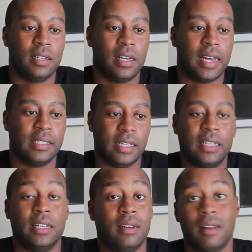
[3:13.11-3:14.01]
has
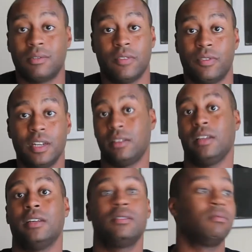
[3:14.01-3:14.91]
ended. Now, the funny thing
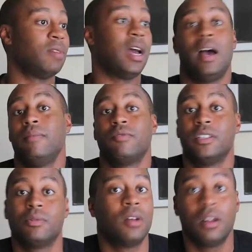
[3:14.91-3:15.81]
is, I'm
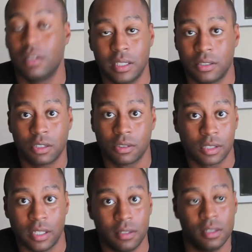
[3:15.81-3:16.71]
friends with all of these girls
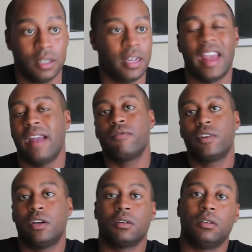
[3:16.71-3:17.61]
still. Every
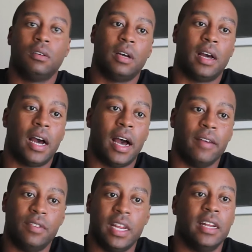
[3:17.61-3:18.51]
girl
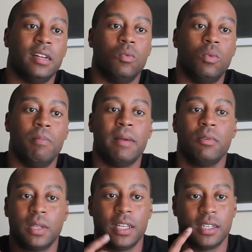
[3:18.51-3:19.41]
I've dated, maybe
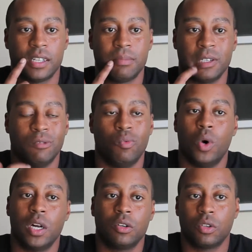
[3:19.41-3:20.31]
with the exception of
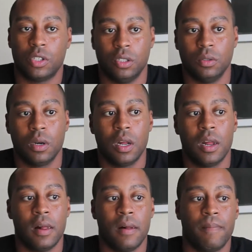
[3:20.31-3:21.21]
one or two,
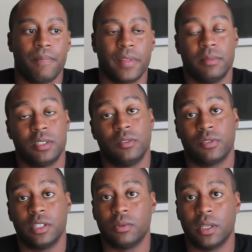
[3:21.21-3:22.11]
I'm still
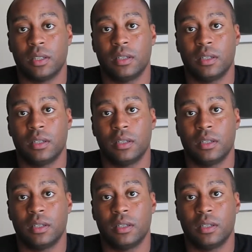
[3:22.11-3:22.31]
friends with.